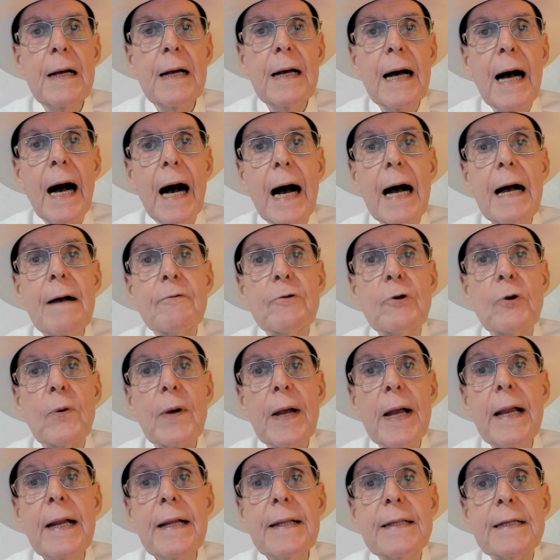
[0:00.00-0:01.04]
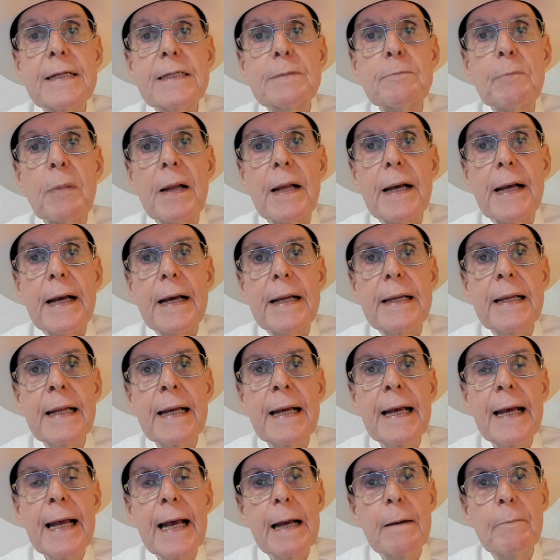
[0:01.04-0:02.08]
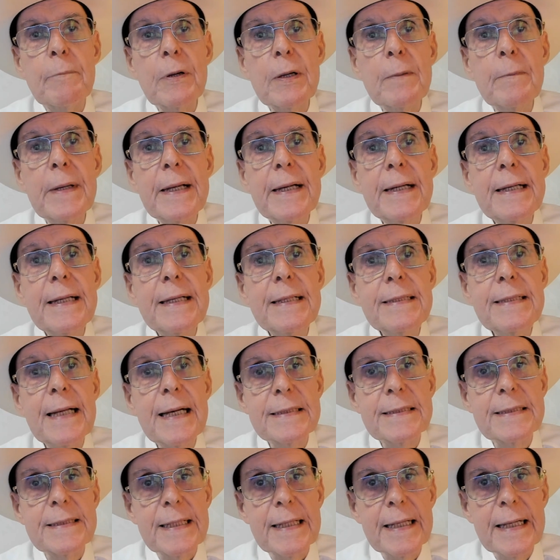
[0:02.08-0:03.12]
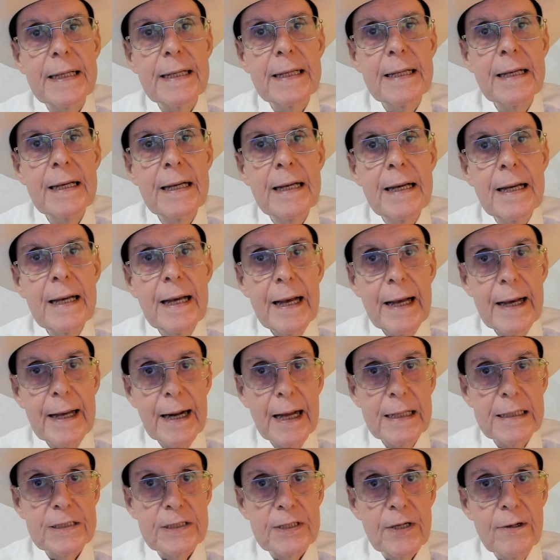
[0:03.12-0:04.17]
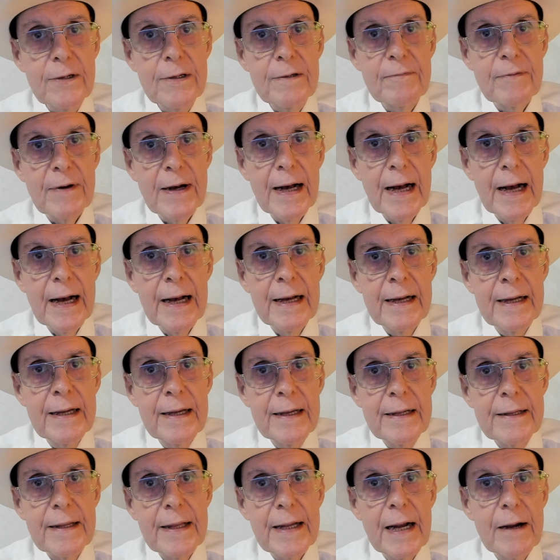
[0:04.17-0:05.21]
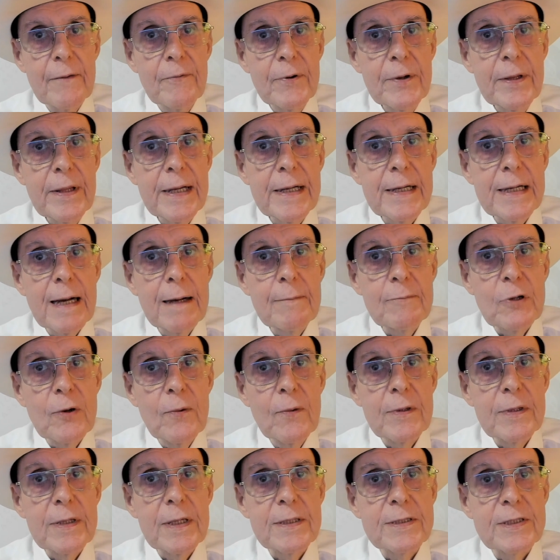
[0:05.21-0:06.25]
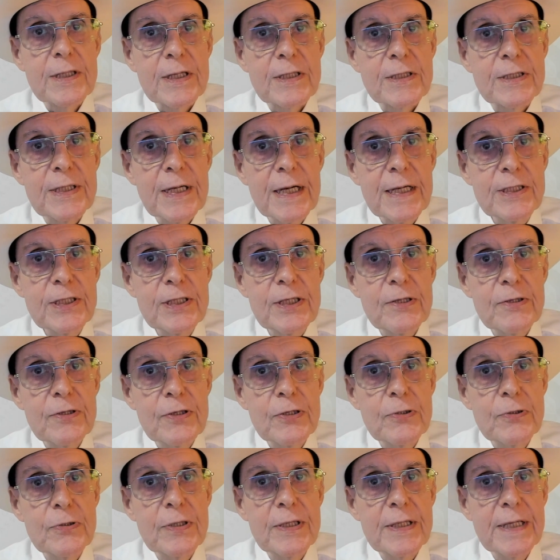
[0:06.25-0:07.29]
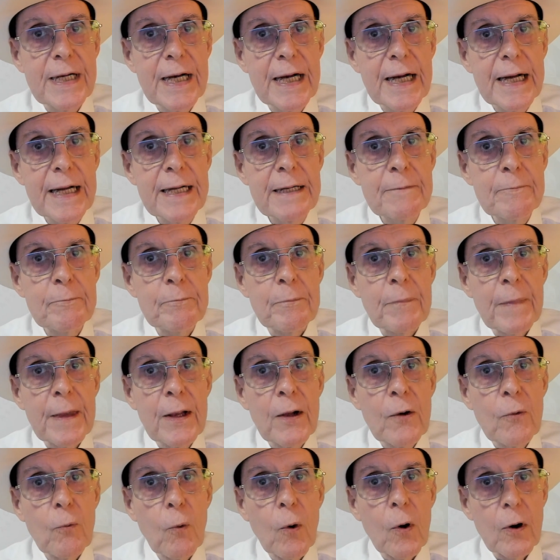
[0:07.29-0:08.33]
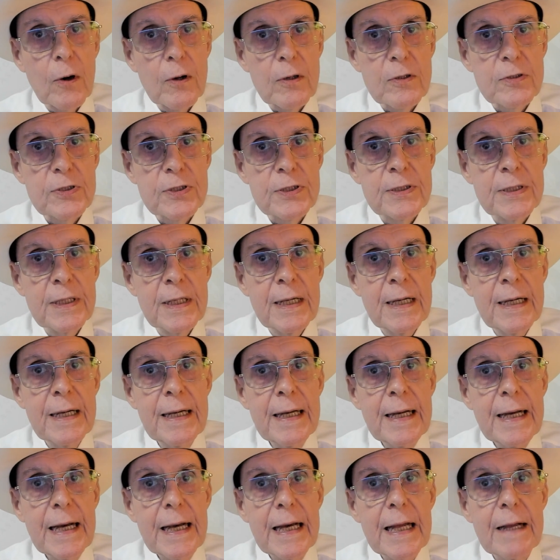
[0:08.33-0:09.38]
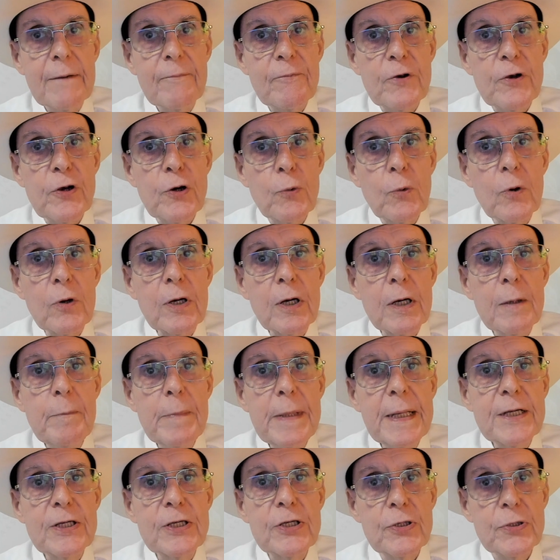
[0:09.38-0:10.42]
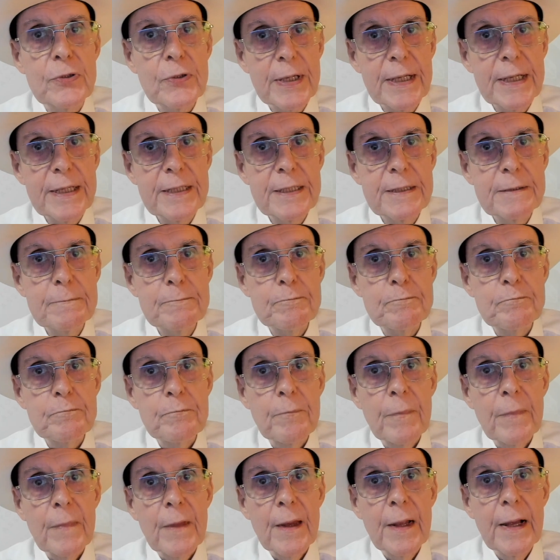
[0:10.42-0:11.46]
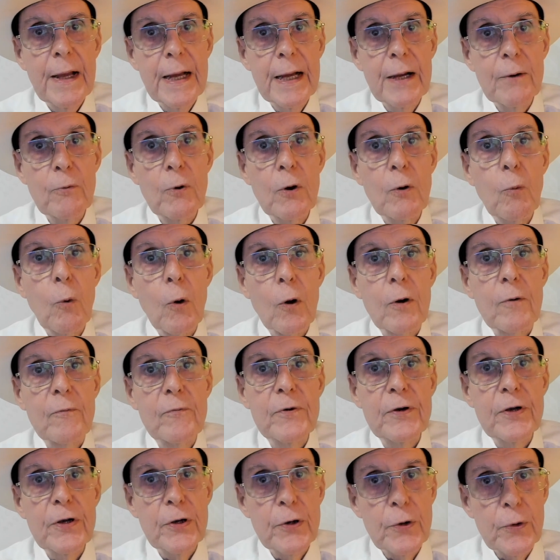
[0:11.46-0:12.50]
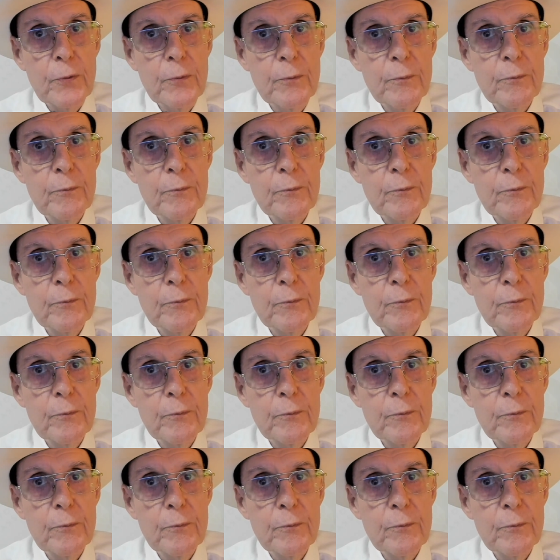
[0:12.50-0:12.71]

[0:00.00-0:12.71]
I have created this plan, implemented and tested it, and I certify that everything I'm going to suggest you do today works, and if you will commit to it, it will work for you.